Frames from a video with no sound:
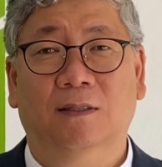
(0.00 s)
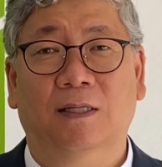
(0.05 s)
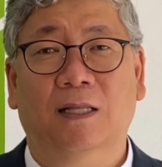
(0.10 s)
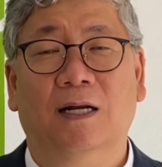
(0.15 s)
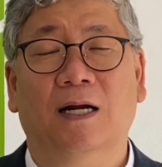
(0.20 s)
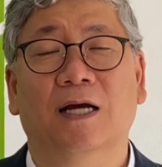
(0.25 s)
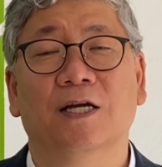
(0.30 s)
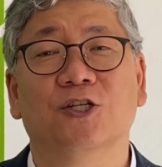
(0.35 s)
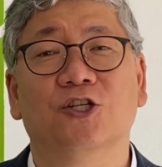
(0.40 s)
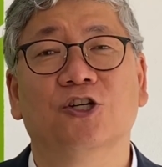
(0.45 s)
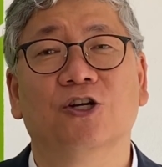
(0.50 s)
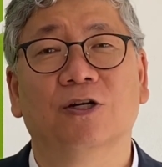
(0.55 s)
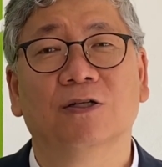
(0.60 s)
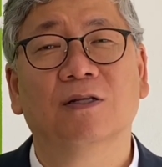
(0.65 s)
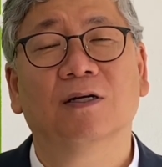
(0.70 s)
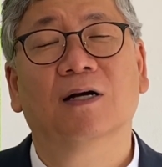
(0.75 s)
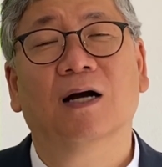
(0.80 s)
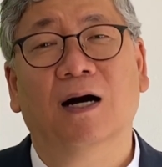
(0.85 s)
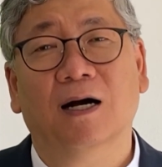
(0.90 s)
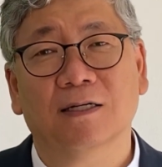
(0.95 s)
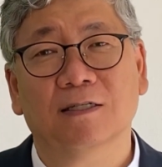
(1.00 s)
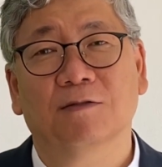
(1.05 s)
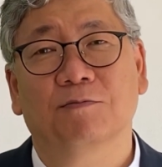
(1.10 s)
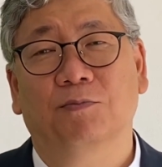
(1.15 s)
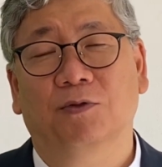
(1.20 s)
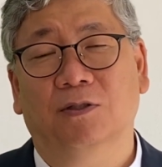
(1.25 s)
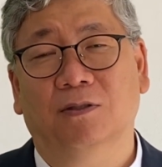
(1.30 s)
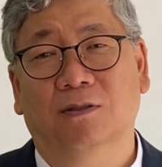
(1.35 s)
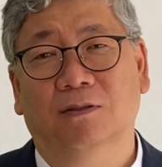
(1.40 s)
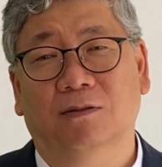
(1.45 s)
that I share the
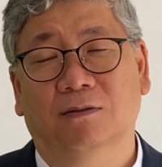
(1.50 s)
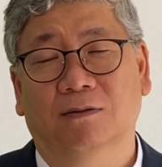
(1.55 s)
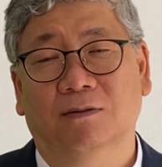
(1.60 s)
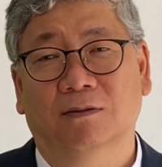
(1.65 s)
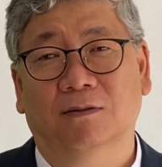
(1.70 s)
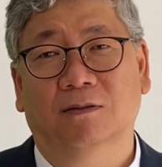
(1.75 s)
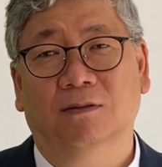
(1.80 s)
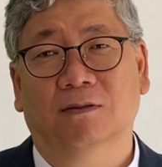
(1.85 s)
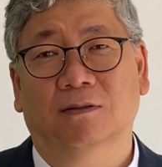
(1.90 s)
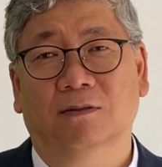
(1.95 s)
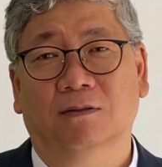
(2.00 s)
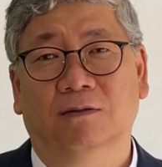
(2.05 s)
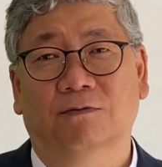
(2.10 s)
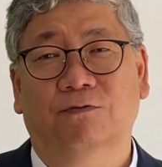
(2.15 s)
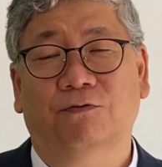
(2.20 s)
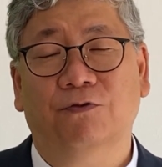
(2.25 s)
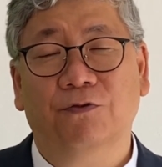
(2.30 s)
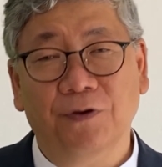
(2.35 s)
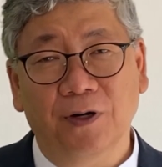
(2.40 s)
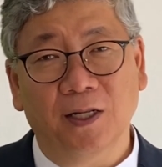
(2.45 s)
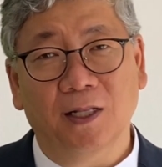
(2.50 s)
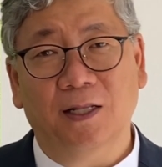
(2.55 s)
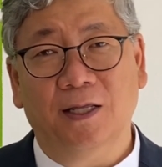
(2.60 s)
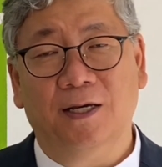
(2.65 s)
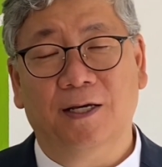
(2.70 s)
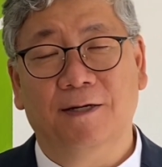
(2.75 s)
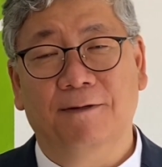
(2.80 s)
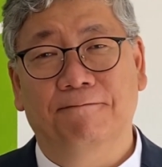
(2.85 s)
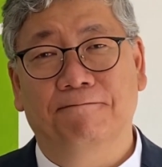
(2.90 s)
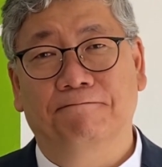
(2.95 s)
gospel
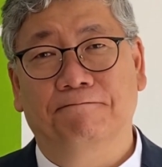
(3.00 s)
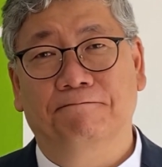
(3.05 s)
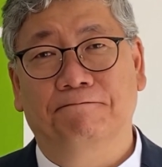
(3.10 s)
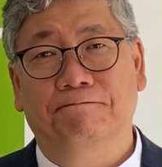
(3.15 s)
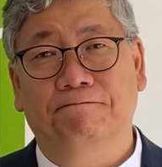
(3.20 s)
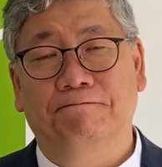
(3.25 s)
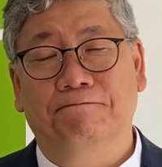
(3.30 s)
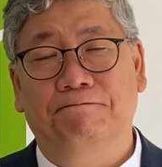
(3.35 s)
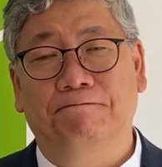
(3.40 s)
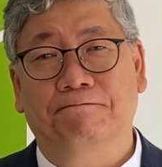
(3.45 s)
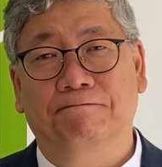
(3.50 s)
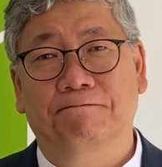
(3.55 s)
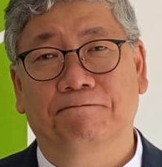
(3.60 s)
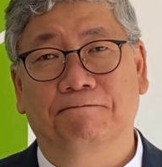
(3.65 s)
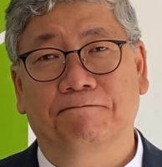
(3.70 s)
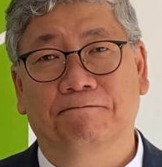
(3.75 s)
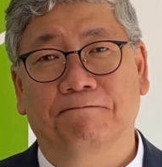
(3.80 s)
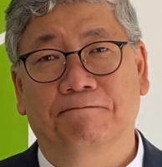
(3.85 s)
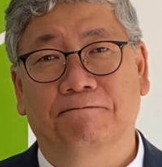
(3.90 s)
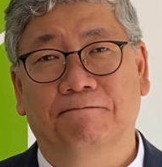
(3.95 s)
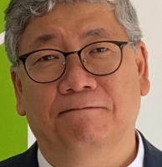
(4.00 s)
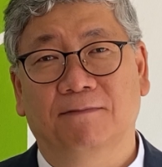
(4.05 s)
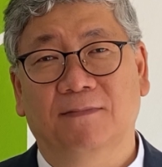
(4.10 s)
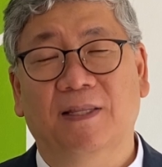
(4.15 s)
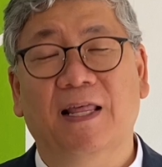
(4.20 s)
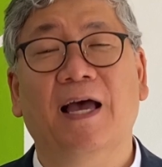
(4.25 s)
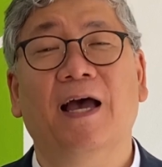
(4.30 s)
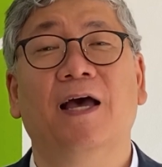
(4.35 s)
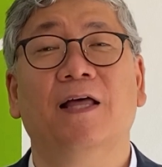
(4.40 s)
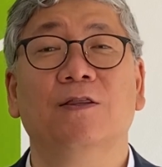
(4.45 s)
freely.
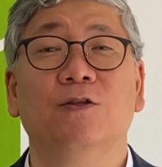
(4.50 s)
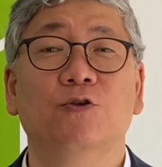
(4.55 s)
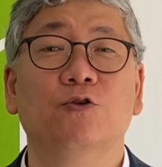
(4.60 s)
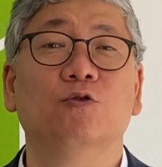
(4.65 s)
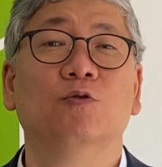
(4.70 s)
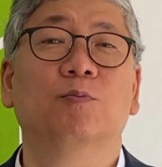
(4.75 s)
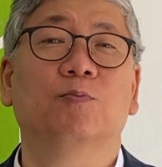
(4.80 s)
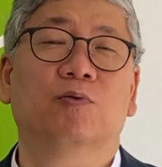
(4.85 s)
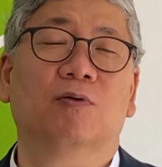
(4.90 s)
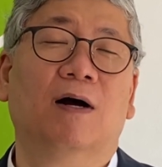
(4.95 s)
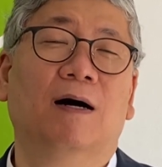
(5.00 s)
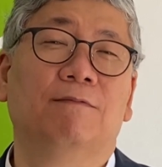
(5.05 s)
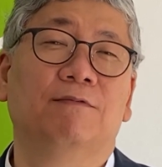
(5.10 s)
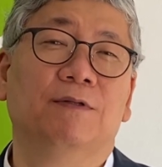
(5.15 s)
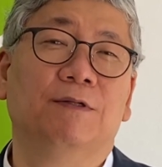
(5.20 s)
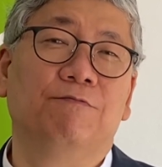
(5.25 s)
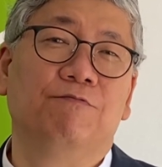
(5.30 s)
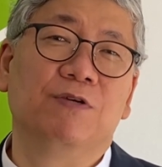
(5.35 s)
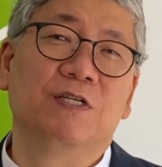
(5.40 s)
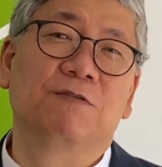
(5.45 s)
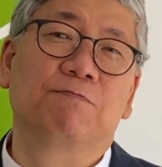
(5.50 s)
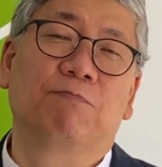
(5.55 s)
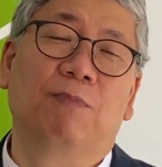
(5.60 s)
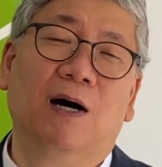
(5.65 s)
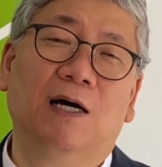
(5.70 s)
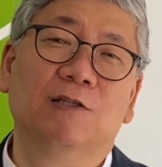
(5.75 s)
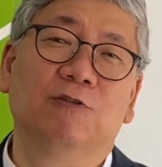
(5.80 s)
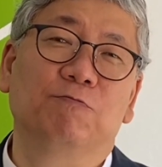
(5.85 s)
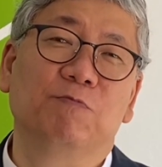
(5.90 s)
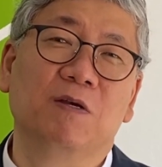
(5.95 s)
Then you probably
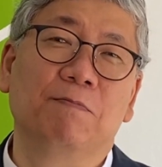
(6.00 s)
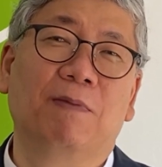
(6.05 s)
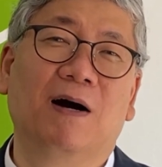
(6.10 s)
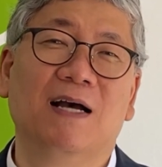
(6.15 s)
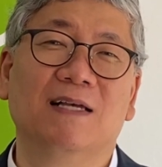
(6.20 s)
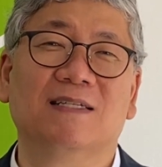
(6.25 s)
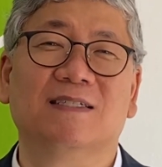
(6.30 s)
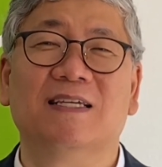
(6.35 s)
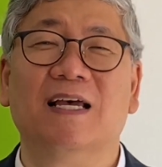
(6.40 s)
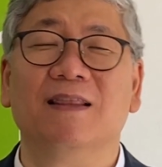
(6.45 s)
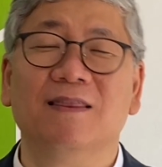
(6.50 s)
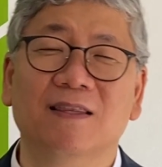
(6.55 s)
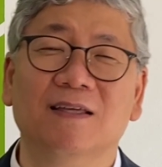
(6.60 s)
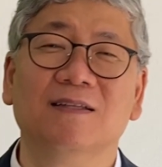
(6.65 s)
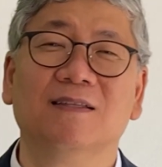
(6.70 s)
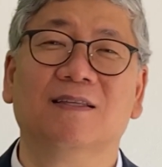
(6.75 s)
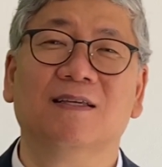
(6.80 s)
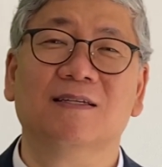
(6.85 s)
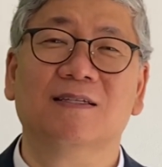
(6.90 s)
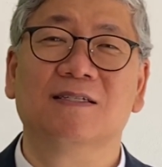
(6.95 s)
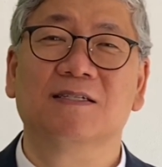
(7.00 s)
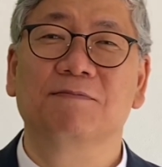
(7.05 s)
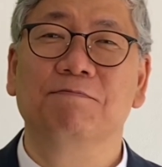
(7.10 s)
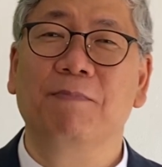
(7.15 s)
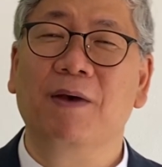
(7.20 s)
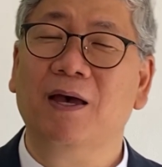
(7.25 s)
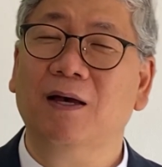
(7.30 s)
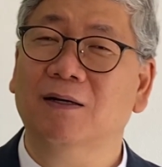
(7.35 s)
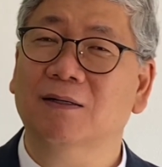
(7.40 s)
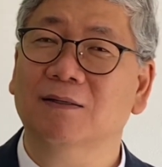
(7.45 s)
respond to me by sending this
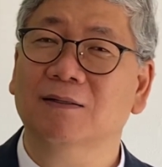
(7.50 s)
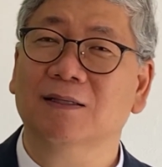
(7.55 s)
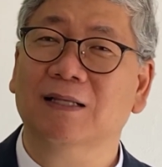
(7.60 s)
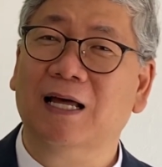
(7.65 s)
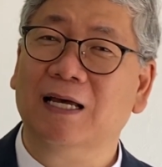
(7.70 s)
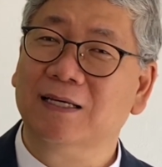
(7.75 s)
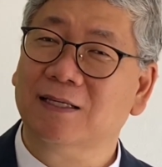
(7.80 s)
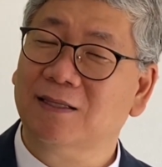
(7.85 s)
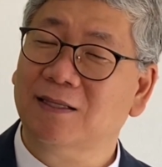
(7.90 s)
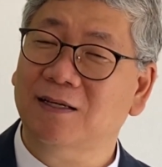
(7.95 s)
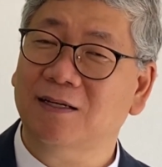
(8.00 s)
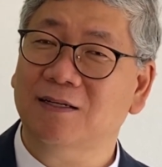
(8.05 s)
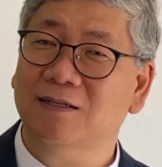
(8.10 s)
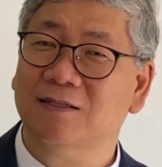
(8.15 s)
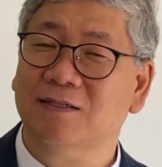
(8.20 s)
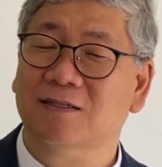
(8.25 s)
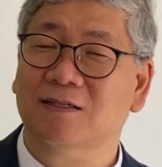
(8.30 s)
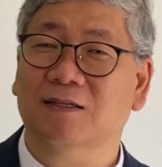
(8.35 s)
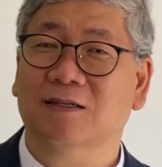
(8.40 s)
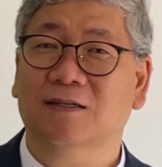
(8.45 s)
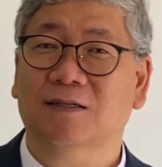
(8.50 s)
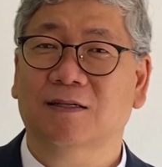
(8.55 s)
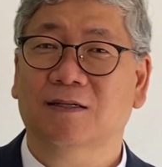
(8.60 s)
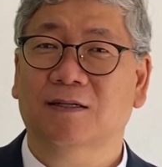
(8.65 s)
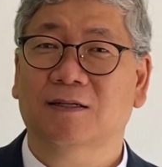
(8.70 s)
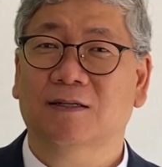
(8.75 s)
mail like this.